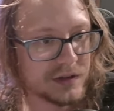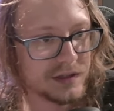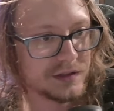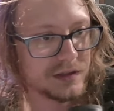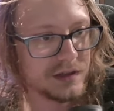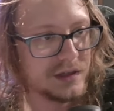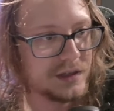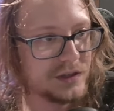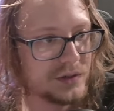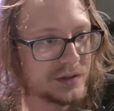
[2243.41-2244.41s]
And
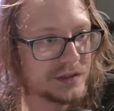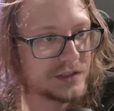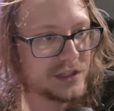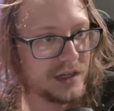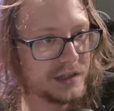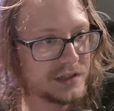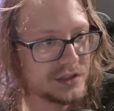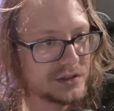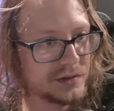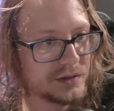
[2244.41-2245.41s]
you can change
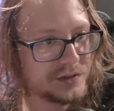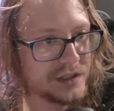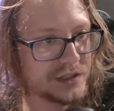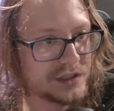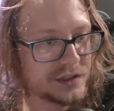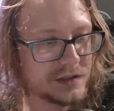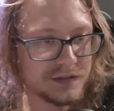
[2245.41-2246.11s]
the rotation